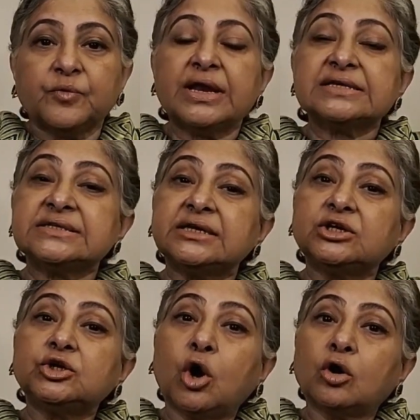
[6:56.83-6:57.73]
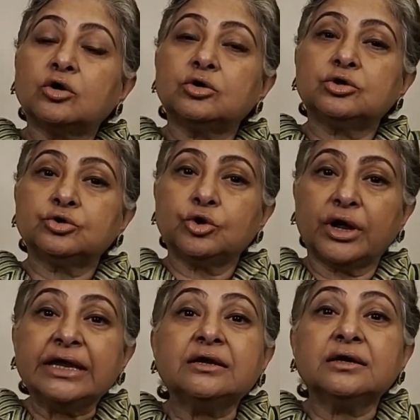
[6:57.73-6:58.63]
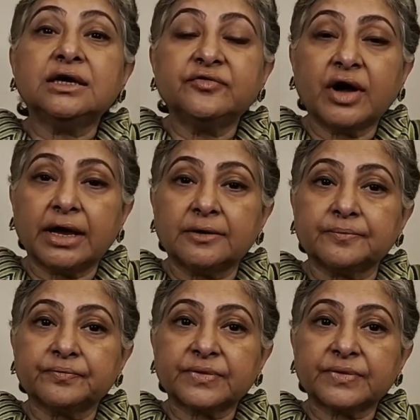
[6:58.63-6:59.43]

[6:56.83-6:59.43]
When I say talk to your inner divine,